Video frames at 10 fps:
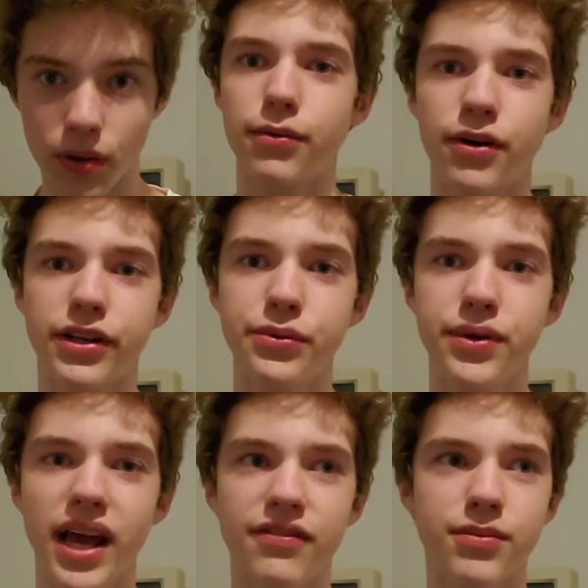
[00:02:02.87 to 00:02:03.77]
where you would
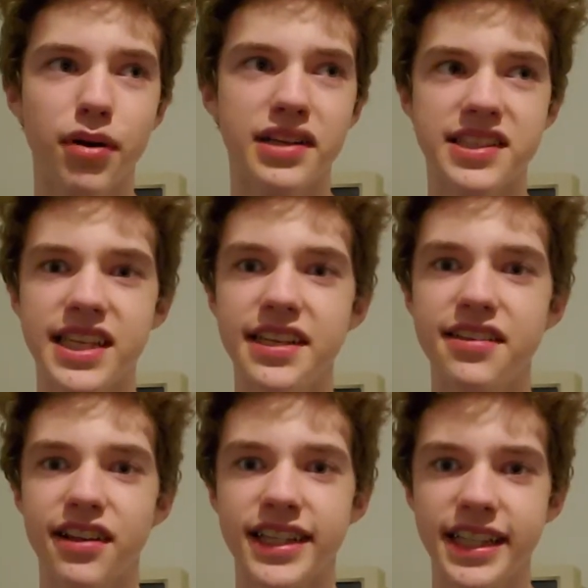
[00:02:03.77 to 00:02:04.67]
have to press keys
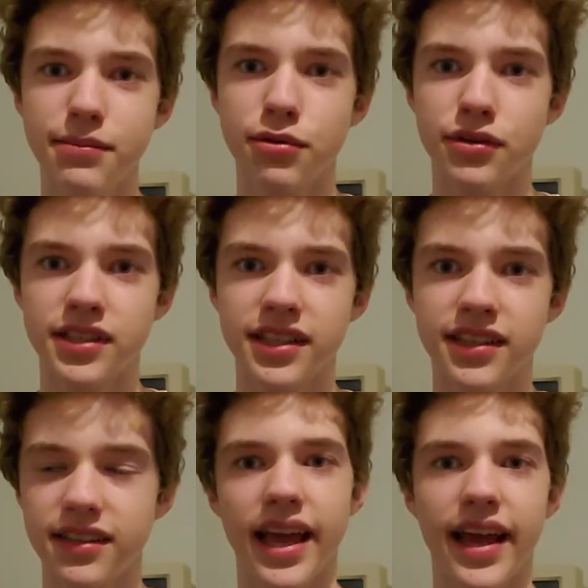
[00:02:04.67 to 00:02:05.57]
on the keyboard to
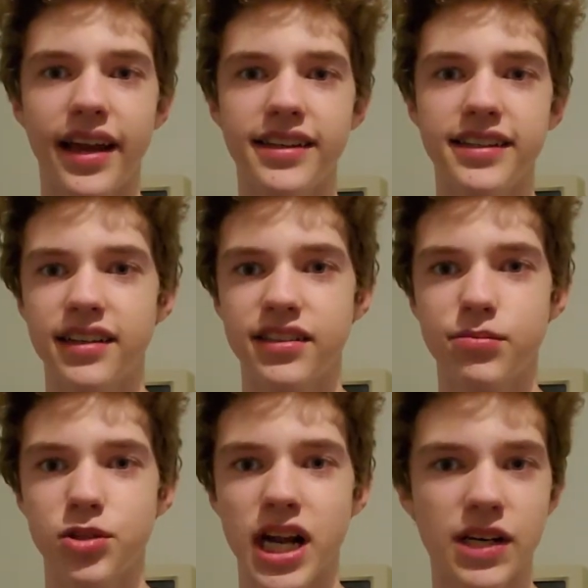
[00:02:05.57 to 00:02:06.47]
add and
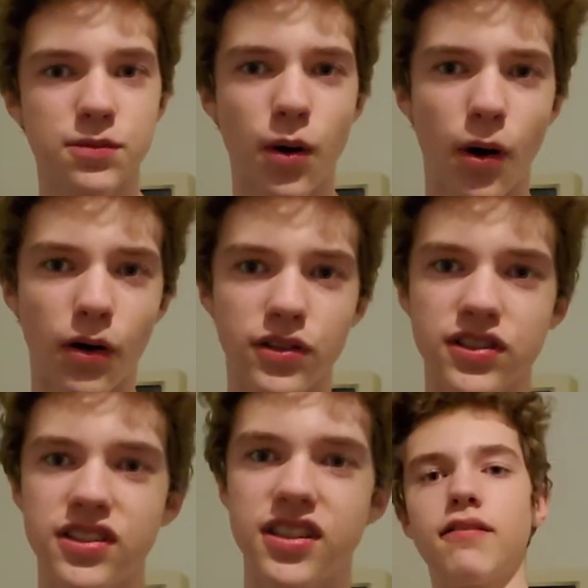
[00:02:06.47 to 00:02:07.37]
subtract
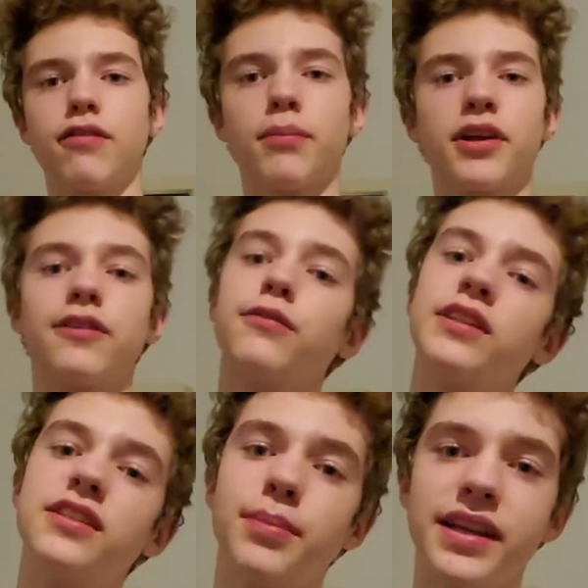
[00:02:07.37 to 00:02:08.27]
walls from their grid
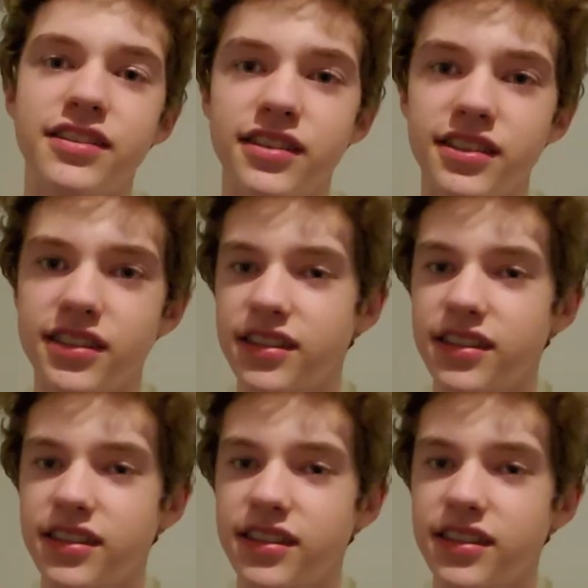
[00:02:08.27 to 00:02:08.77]
spaces.